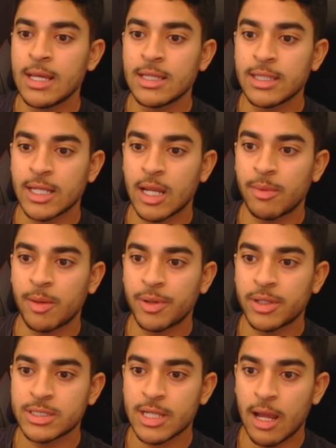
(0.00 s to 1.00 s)
And then I'm going to put
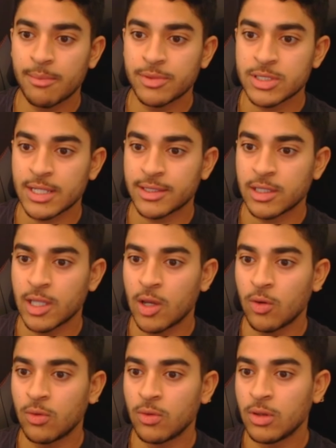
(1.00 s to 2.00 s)
a stop just at the
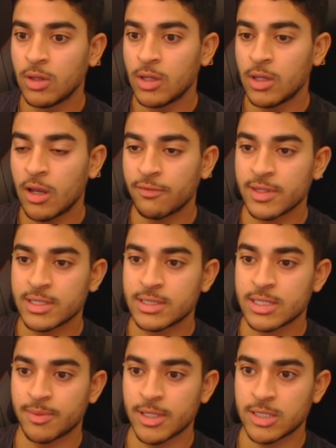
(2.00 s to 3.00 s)
low of this
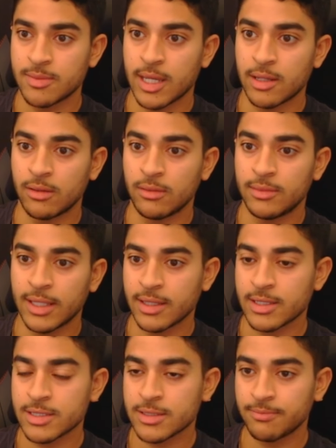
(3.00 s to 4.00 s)
displacement candle like
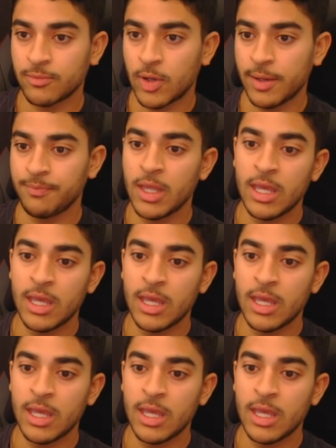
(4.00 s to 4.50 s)
this, right?